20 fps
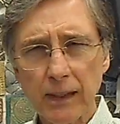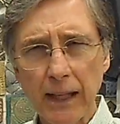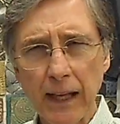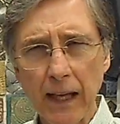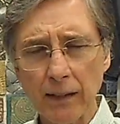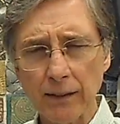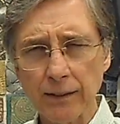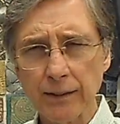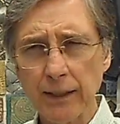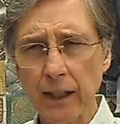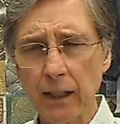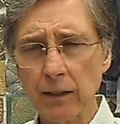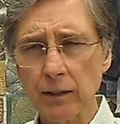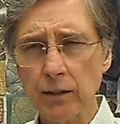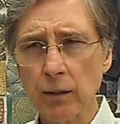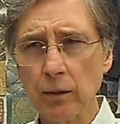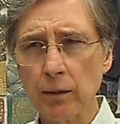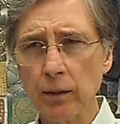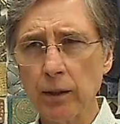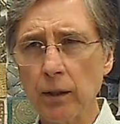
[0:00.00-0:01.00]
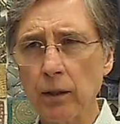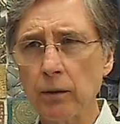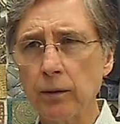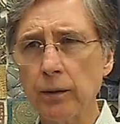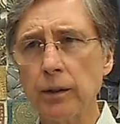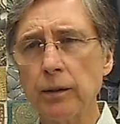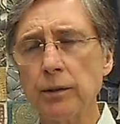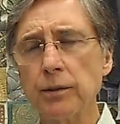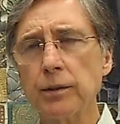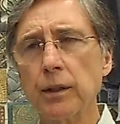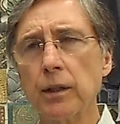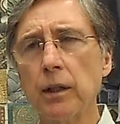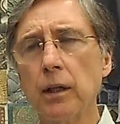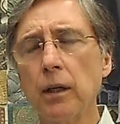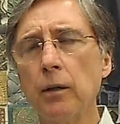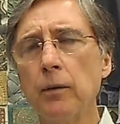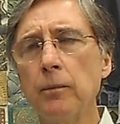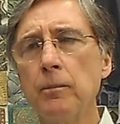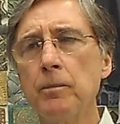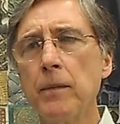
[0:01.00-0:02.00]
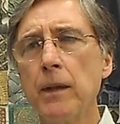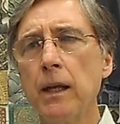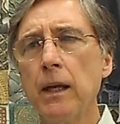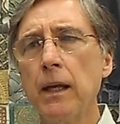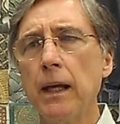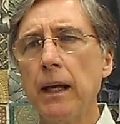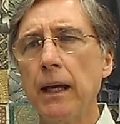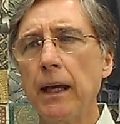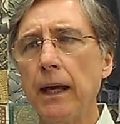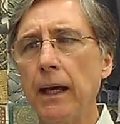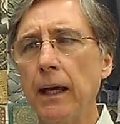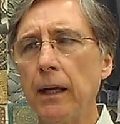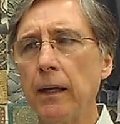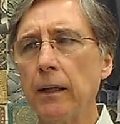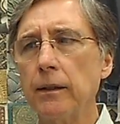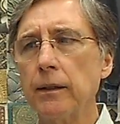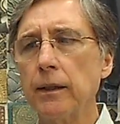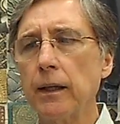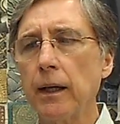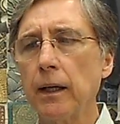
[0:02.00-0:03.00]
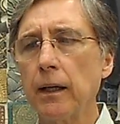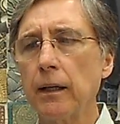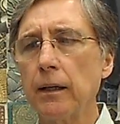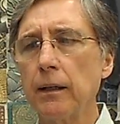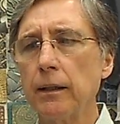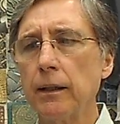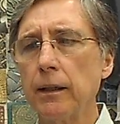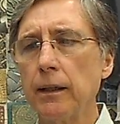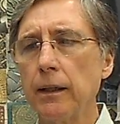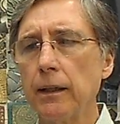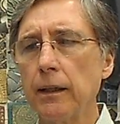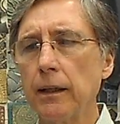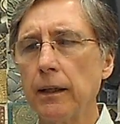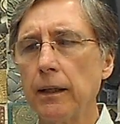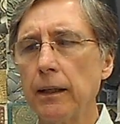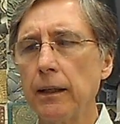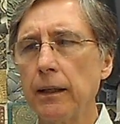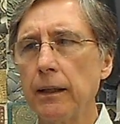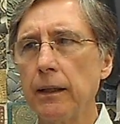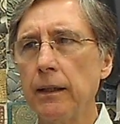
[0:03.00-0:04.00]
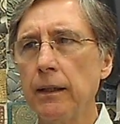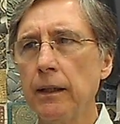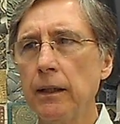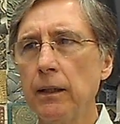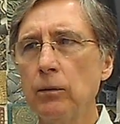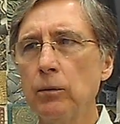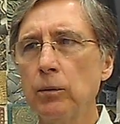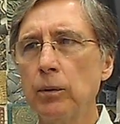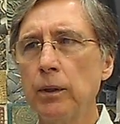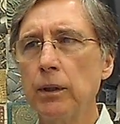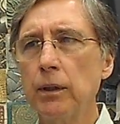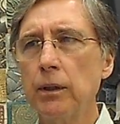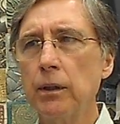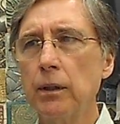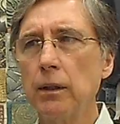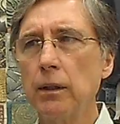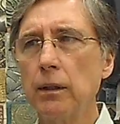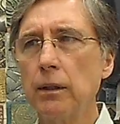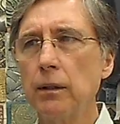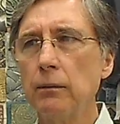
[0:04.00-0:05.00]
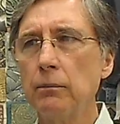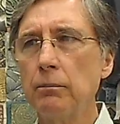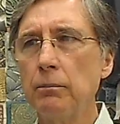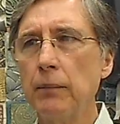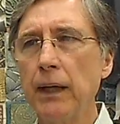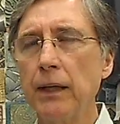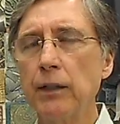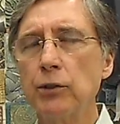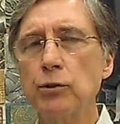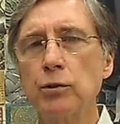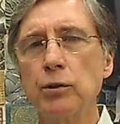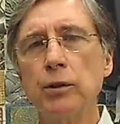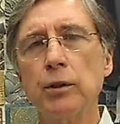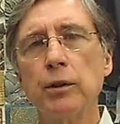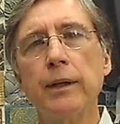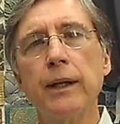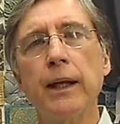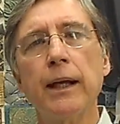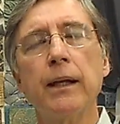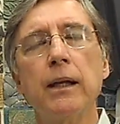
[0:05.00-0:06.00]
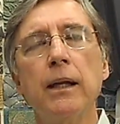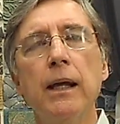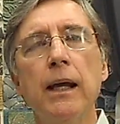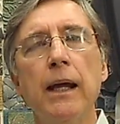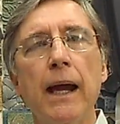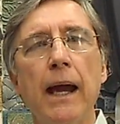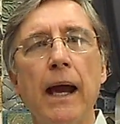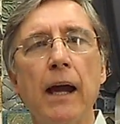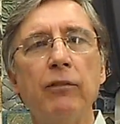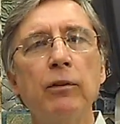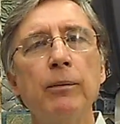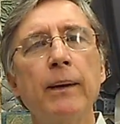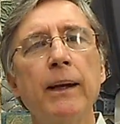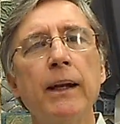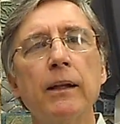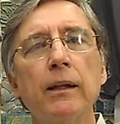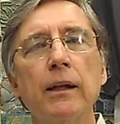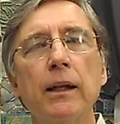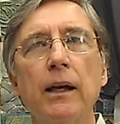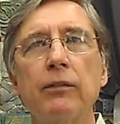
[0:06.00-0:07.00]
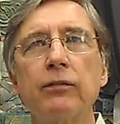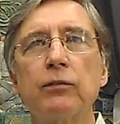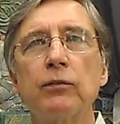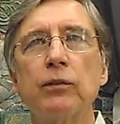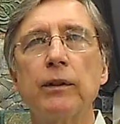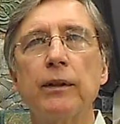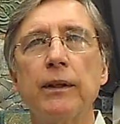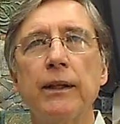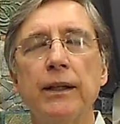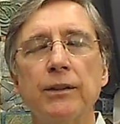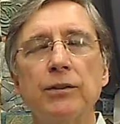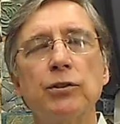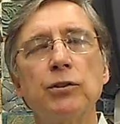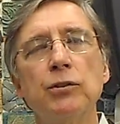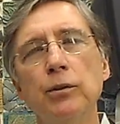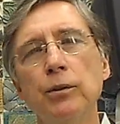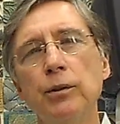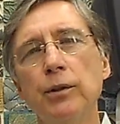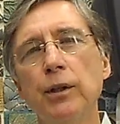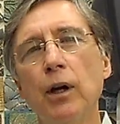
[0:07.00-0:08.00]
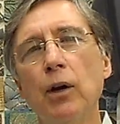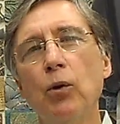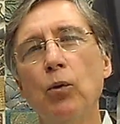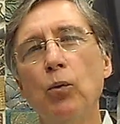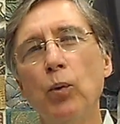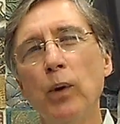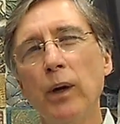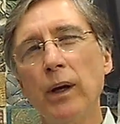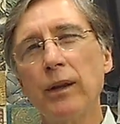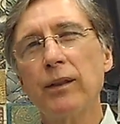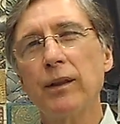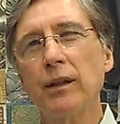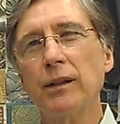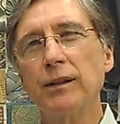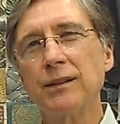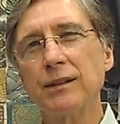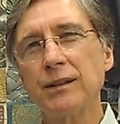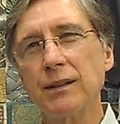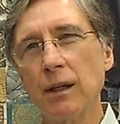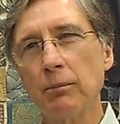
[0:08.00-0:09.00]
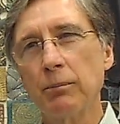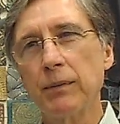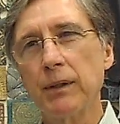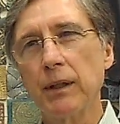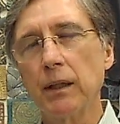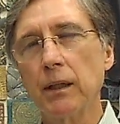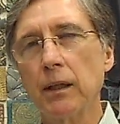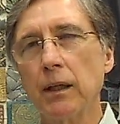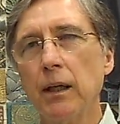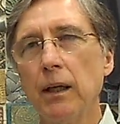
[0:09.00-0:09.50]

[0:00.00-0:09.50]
out of San Antonio years ago. And he would make sure that everybody left his studio with something.